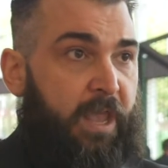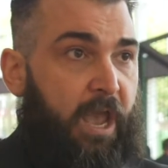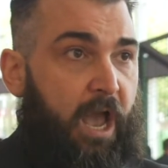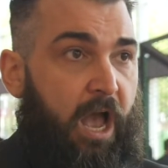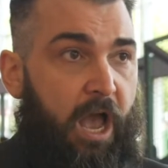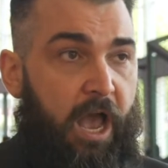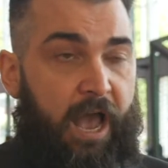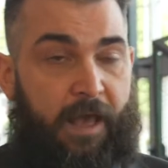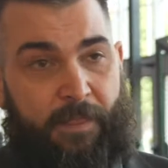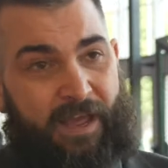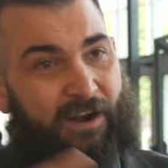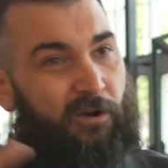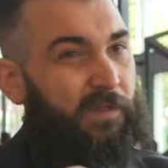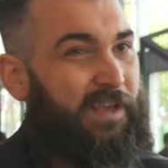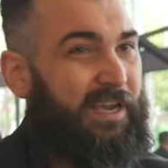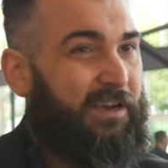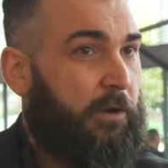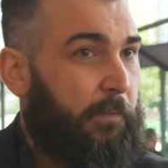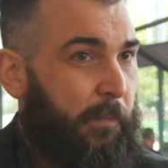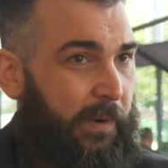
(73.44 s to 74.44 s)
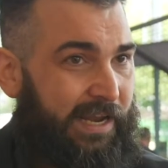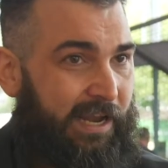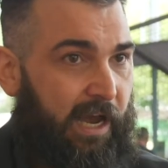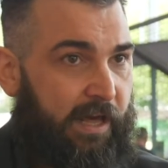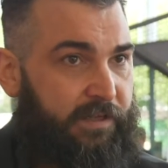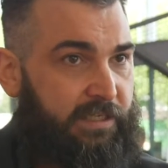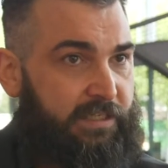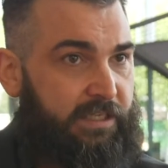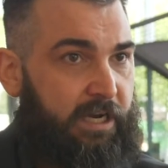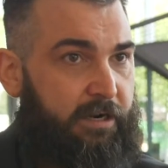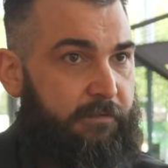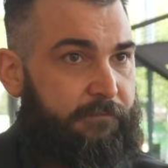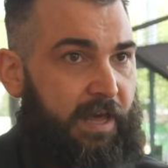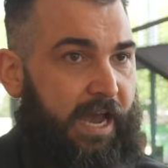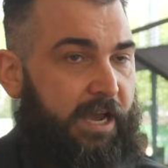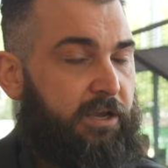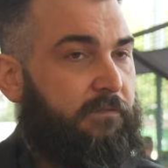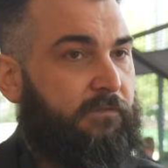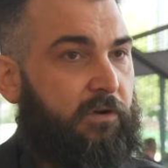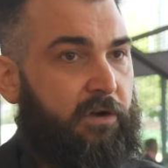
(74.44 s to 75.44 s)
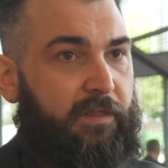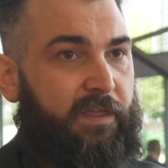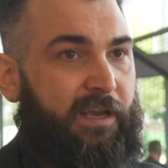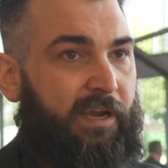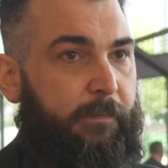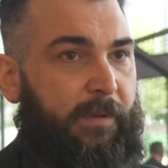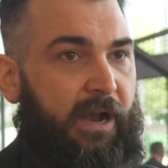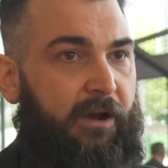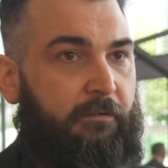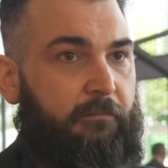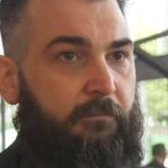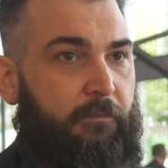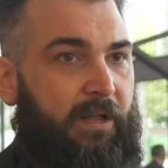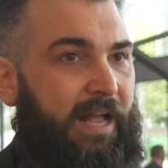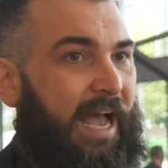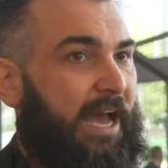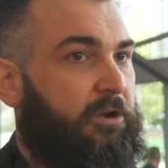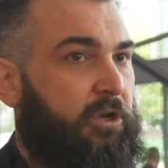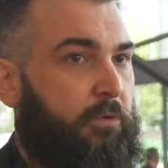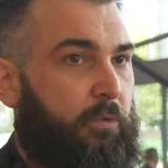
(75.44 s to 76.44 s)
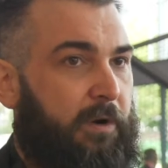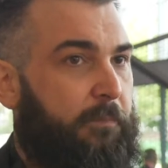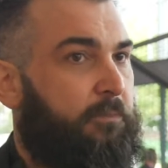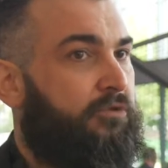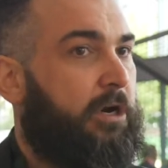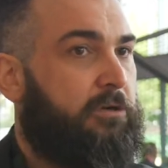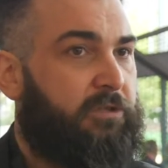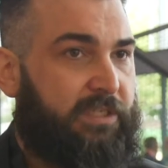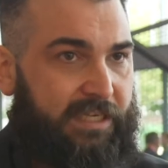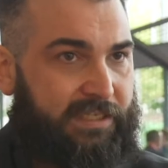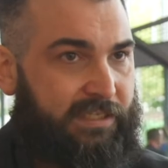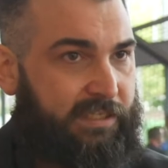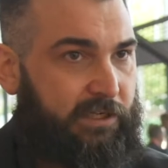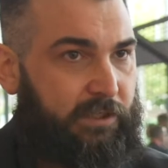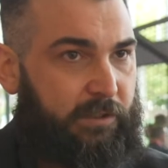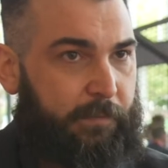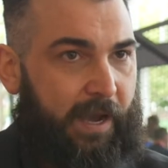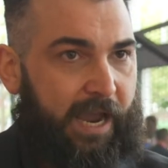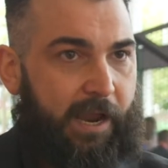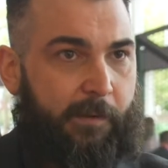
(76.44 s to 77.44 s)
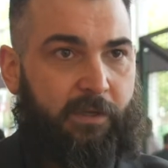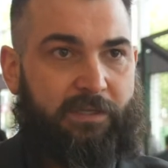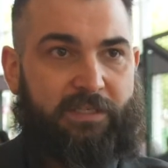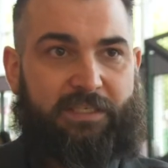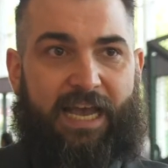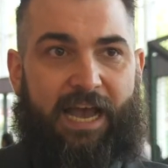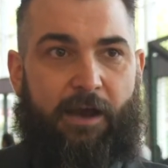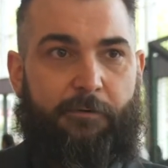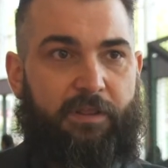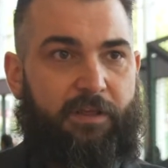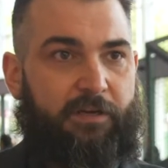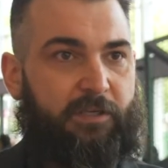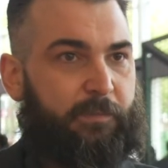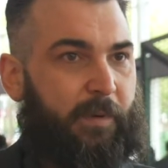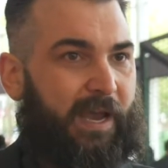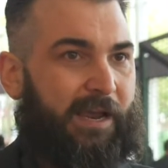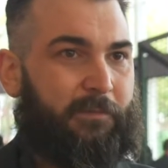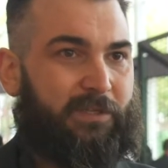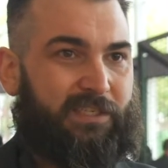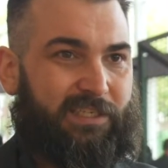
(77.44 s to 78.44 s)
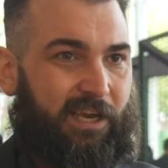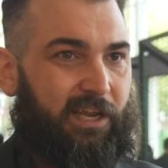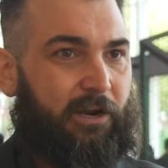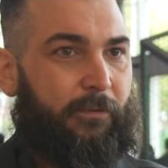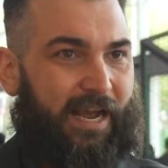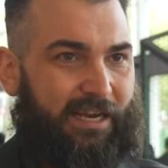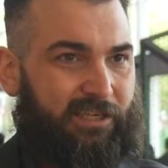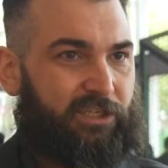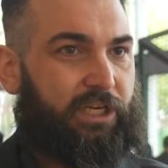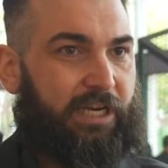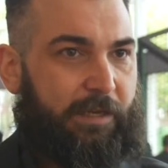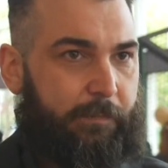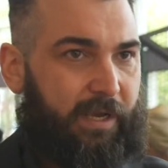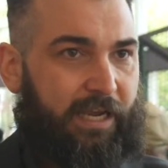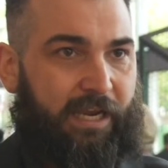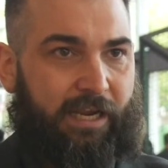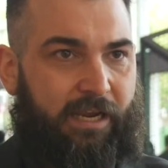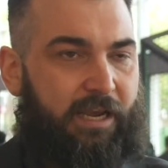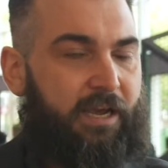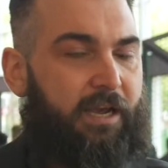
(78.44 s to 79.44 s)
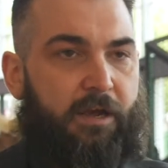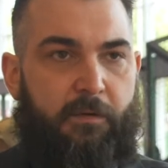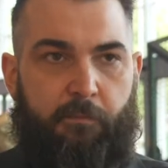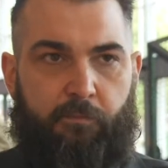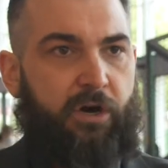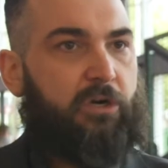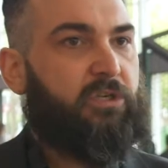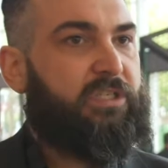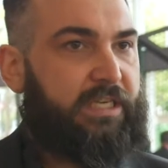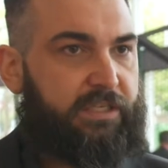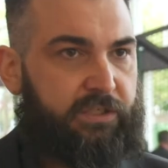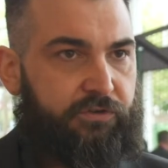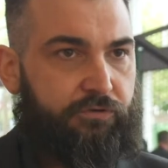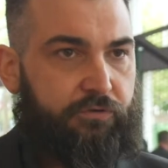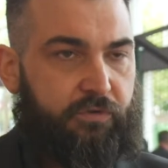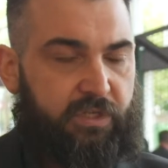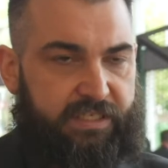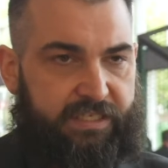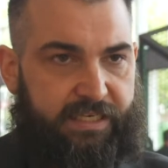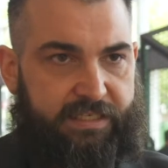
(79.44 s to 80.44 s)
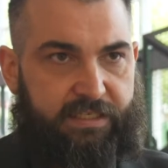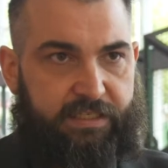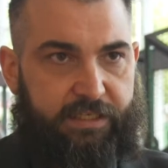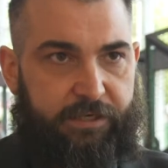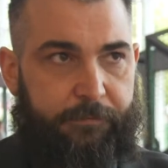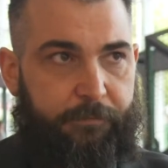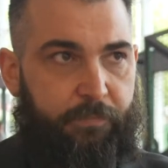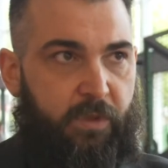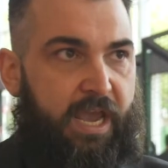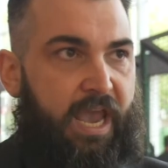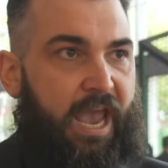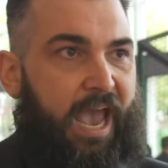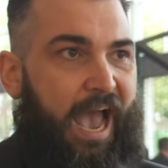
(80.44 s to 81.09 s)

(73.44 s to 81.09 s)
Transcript: And then on the complete other side of that, you've got to think about, well, how do you want to process those payments? How are those payments going to actually be processed through the system?